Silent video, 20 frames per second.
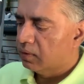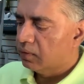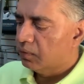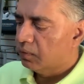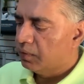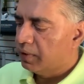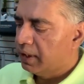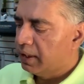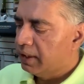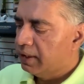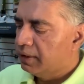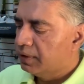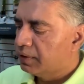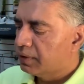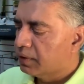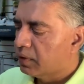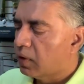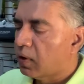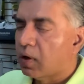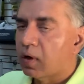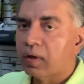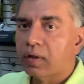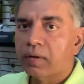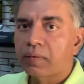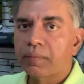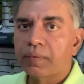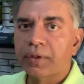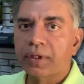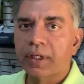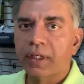very
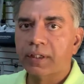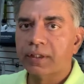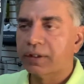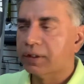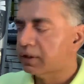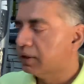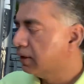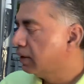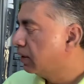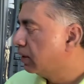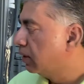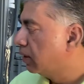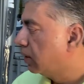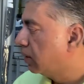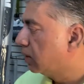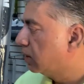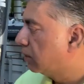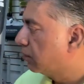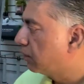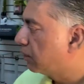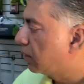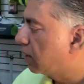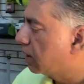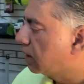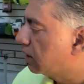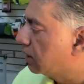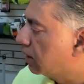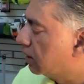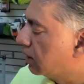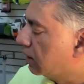strong protection in the
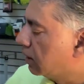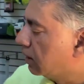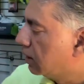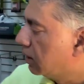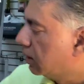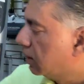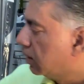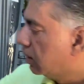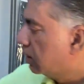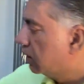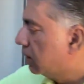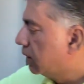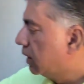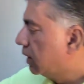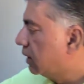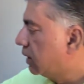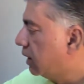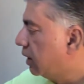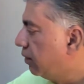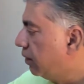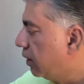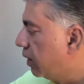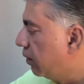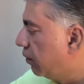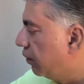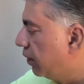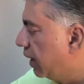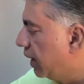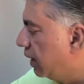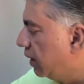front. To just give you a
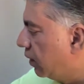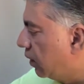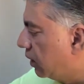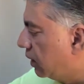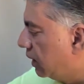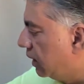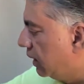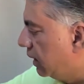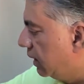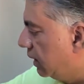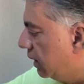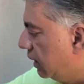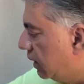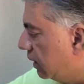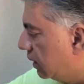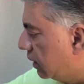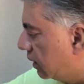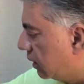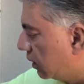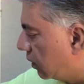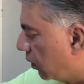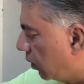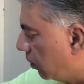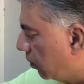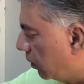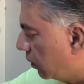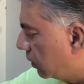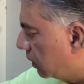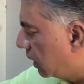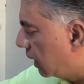weight on these is
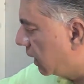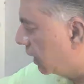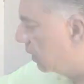almost like